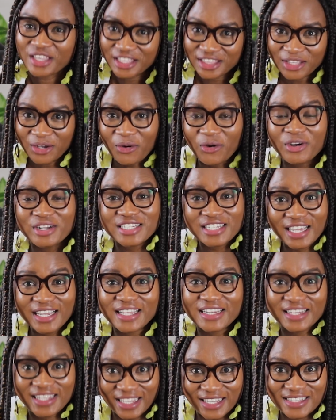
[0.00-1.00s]
The hotter
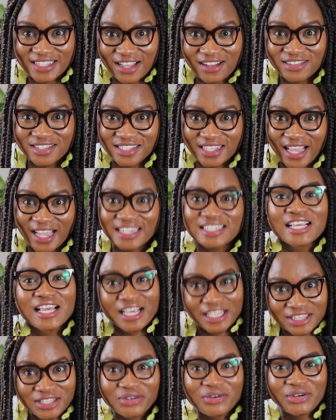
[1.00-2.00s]
it gets outside,
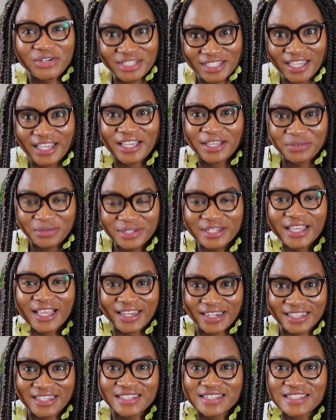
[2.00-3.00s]
the hotter it will
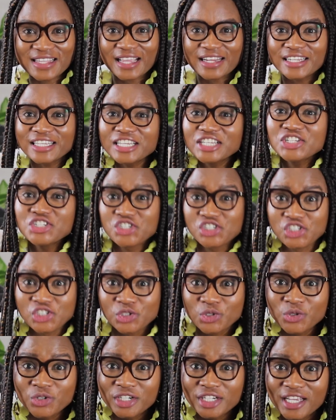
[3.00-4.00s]
get inside. In
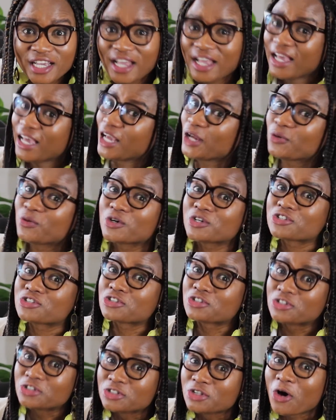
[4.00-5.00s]
June, it was
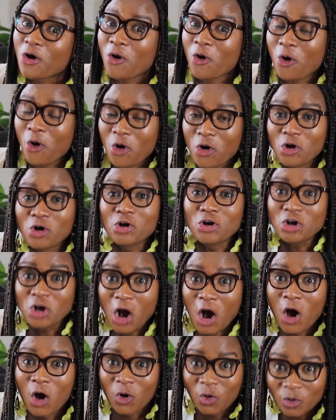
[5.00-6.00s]
so
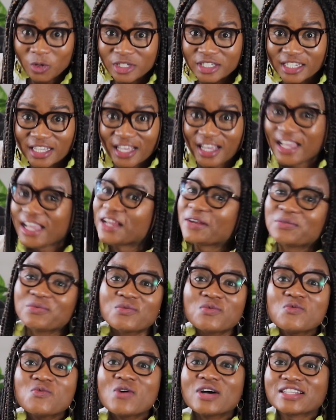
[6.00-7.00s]
cold, it
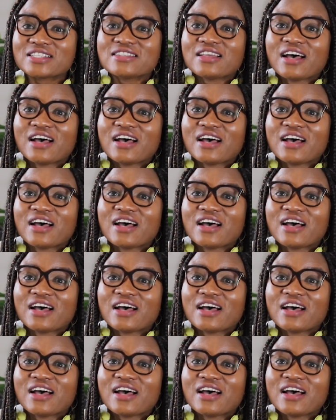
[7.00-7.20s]
was